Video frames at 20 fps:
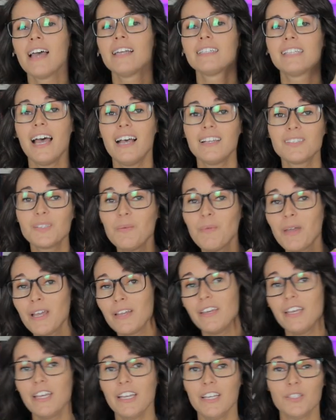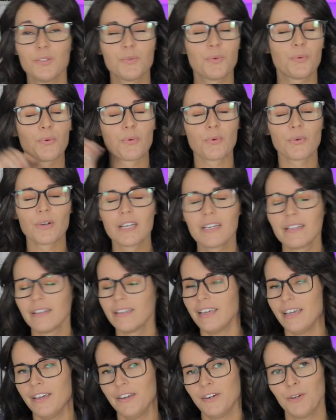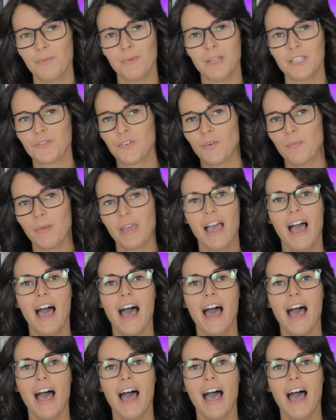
Tessa Bailey is really hit or miss for me.